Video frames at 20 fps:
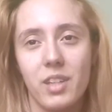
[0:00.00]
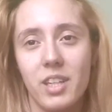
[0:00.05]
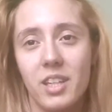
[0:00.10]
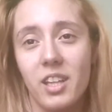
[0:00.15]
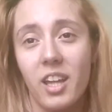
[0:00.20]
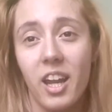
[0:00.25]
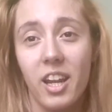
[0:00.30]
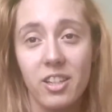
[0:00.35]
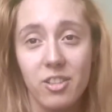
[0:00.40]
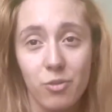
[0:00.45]
in
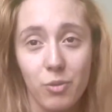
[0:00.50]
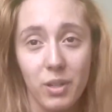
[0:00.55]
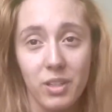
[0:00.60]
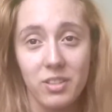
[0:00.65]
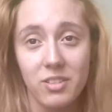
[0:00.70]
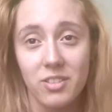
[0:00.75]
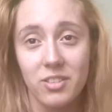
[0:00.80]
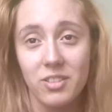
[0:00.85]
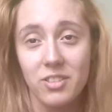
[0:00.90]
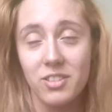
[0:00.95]

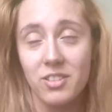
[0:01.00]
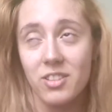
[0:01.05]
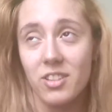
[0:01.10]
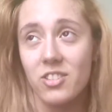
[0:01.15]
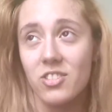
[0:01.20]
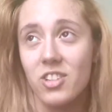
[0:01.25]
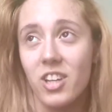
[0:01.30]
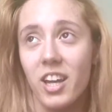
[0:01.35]
hairdressers such